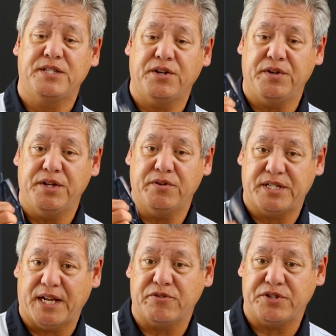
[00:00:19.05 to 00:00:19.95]
So your
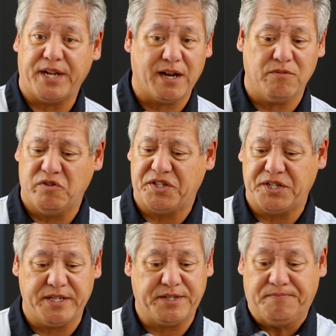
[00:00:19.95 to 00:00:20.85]
center channel,
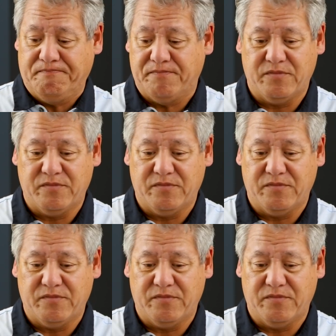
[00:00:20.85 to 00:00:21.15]
which is